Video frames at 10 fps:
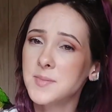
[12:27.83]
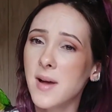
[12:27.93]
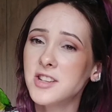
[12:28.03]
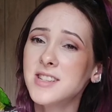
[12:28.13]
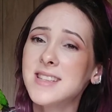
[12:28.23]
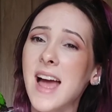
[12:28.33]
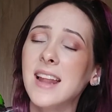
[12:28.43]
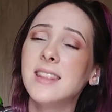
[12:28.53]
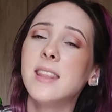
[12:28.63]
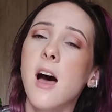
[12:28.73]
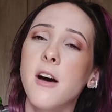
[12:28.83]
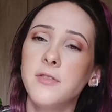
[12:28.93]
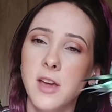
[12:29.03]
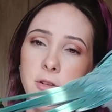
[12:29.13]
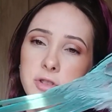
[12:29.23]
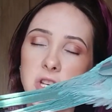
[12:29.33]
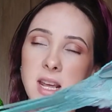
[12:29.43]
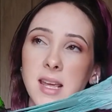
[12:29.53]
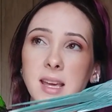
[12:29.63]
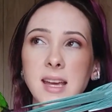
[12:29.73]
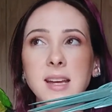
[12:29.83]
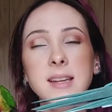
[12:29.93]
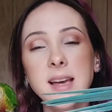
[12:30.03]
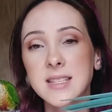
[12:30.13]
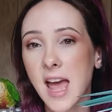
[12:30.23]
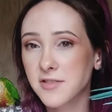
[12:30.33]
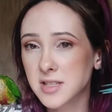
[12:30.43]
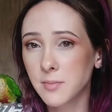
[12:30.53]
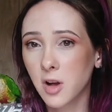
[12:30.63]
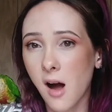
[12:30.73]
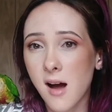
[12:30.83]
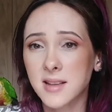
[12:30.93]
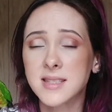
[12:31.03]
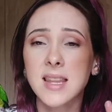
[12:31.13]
As much as I love Yoshi, he does have some cons.